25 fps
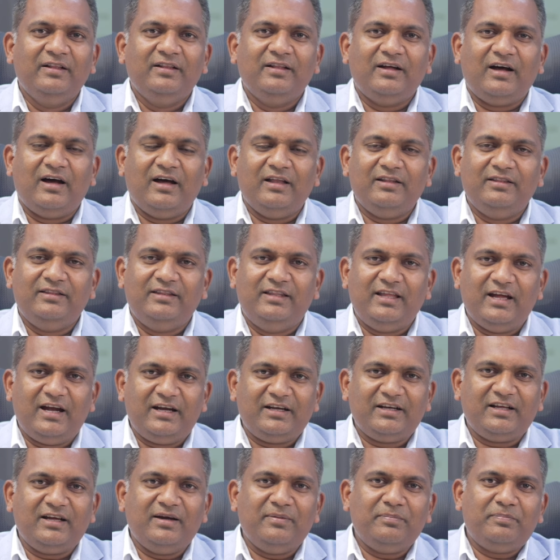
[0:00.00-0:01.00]

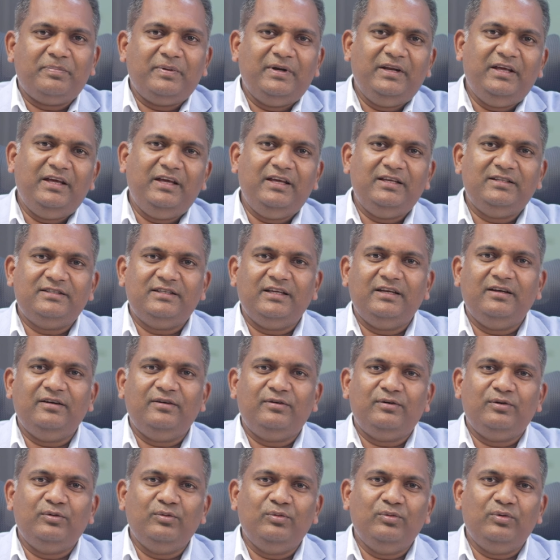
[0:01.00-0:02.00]
That company is
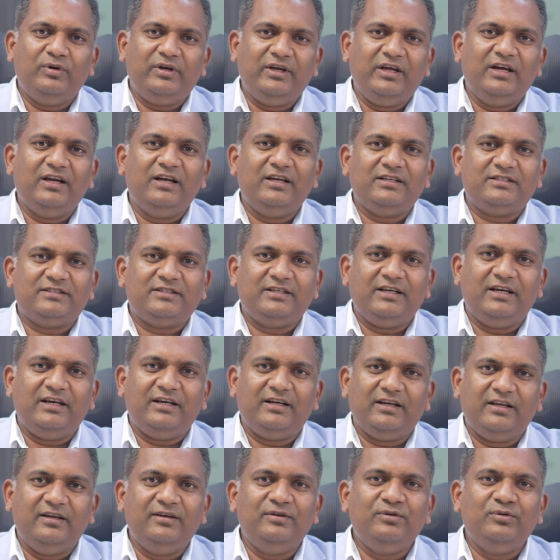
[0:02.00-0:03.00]
into real estate
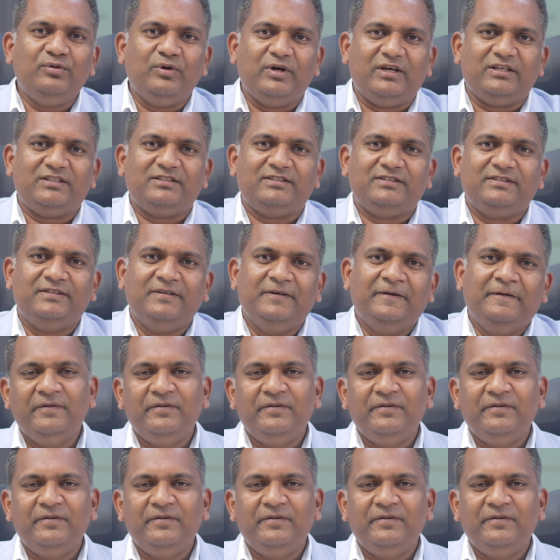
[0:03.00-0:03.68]
in US.